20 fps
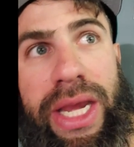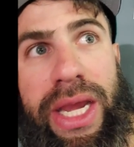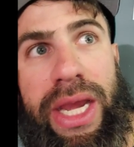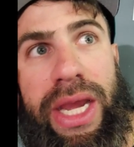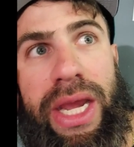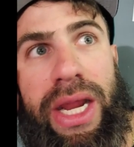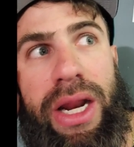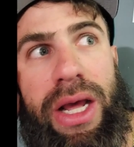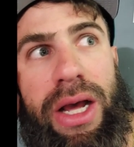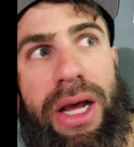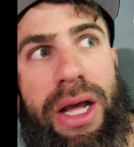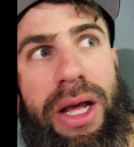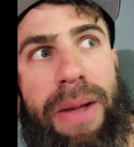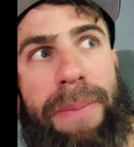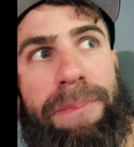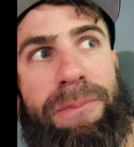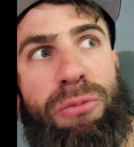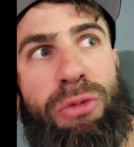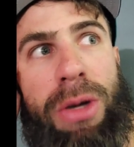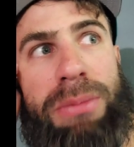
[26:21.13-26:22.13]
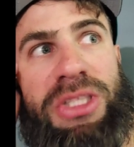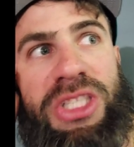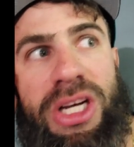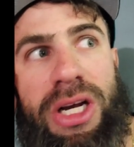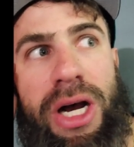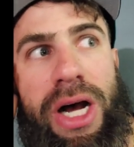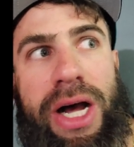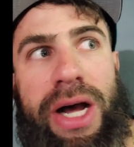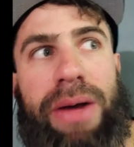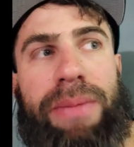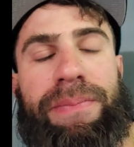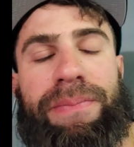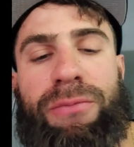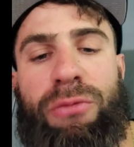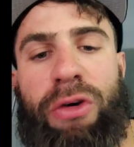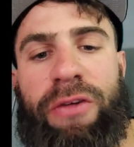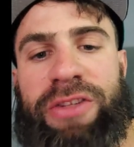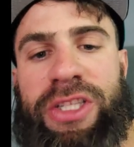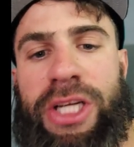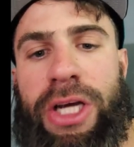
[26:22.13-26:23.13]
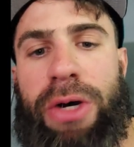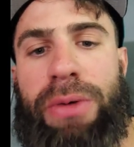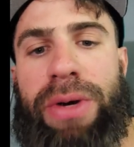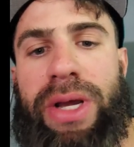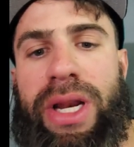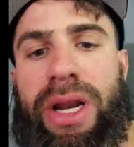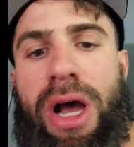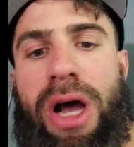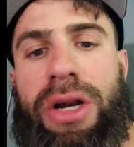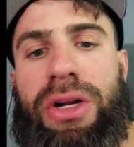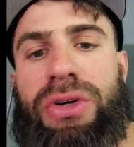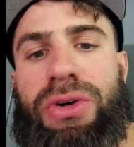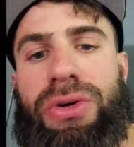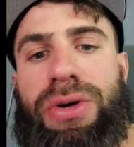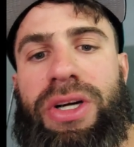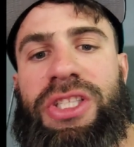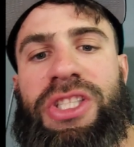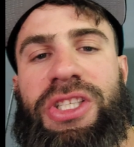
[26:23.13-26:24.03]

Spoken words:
and Whimsicott with Tailwind Encore.